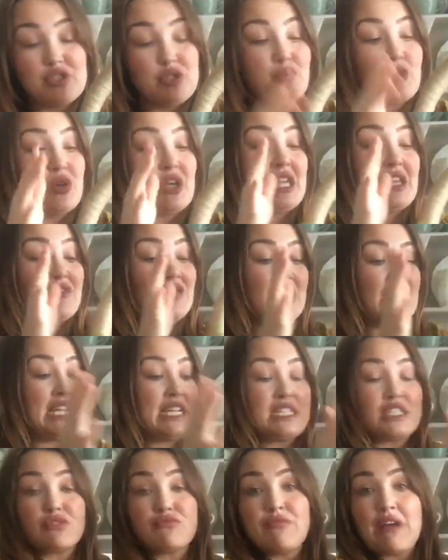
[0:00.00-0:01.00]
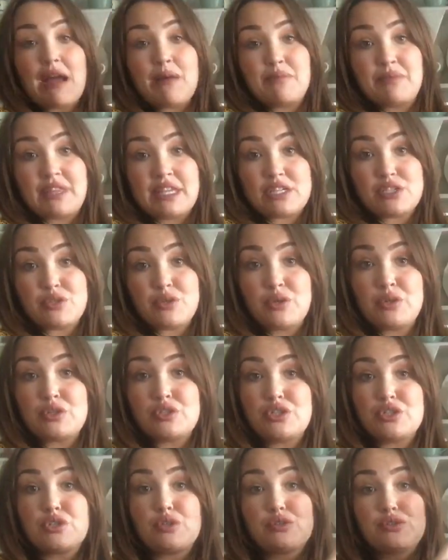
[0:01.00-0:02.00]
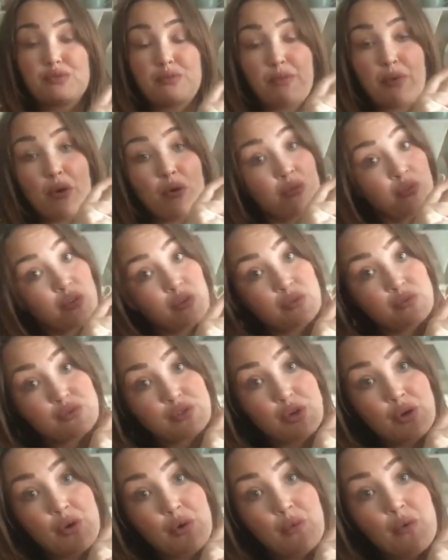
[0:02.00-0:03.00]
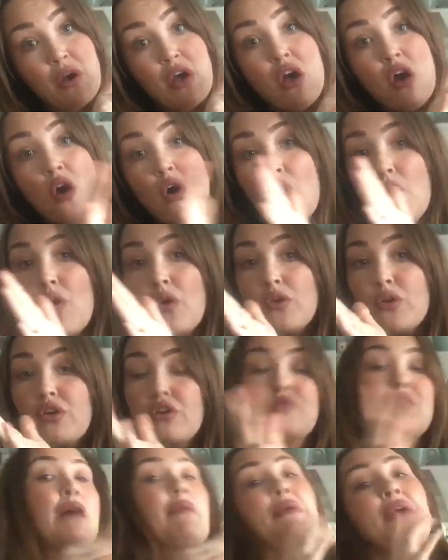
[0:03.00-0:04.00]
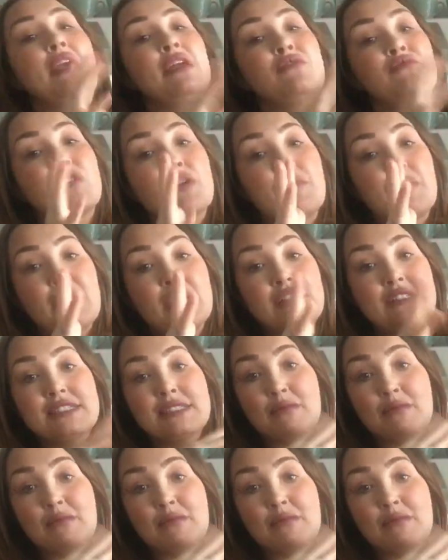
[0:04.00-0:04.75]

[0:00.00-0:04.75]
You wouldn't even need to wrap this. You could just use a pool noodle or you could wrap it in ribbon,